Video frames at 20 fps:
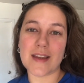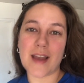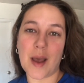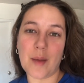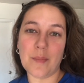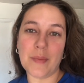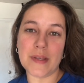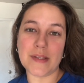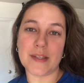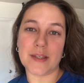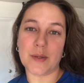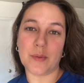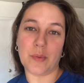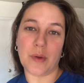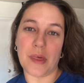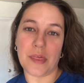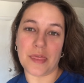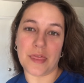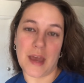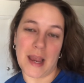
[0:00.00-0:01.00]
got busy
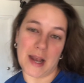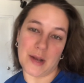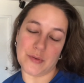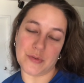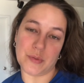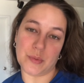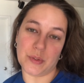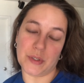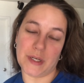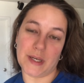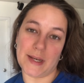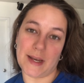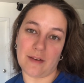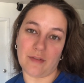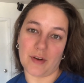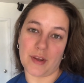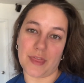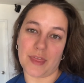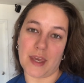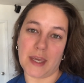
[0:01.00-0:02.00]
with the housework and
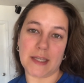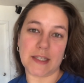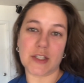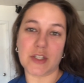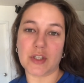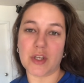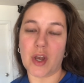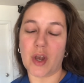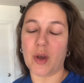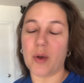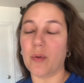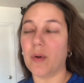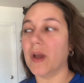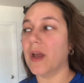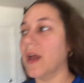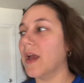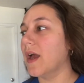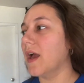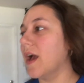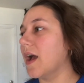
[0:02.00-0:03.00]
everything. So
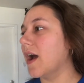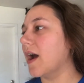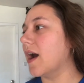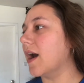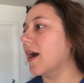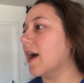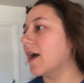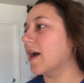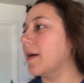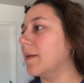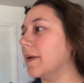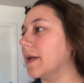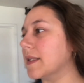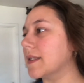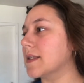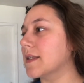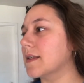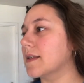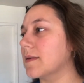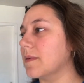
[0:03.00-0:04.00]

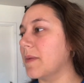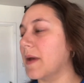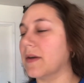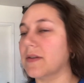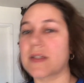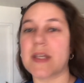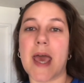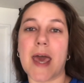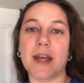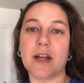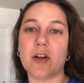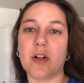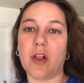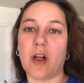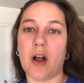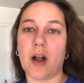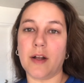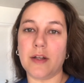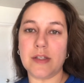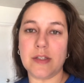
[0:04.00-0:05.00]
it's about 10
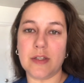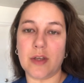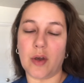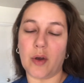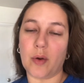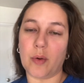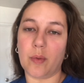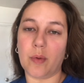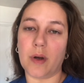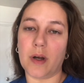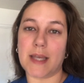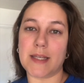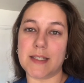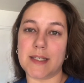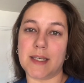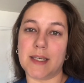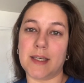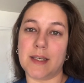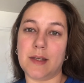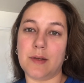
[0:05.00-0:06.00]
o'clock, so I
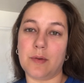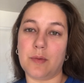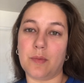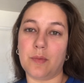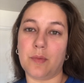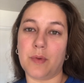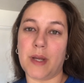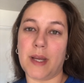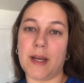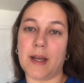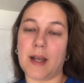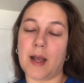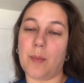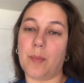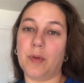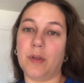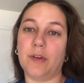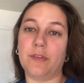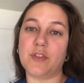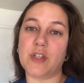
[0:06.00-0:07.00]
did read a
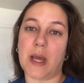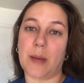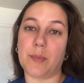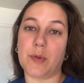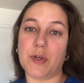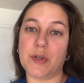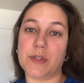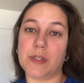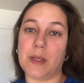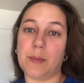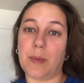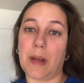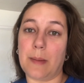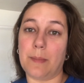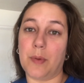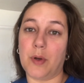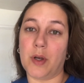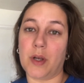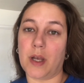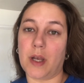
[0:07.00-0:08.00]
couple of chapters in my
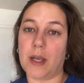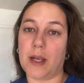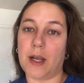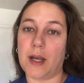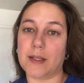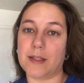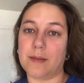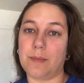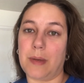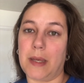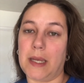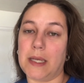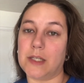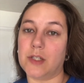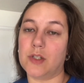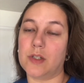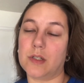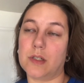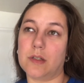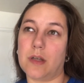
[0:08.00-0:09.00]
book. I got to
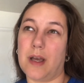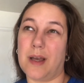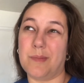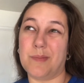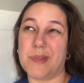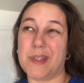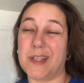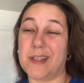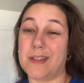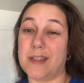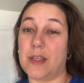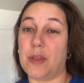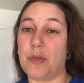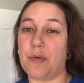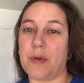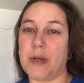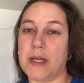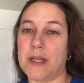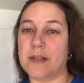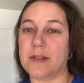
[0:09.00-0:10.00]
page
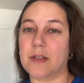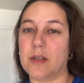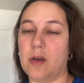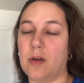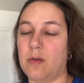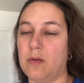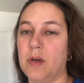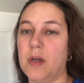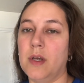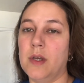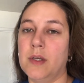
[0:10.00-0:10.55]
63, so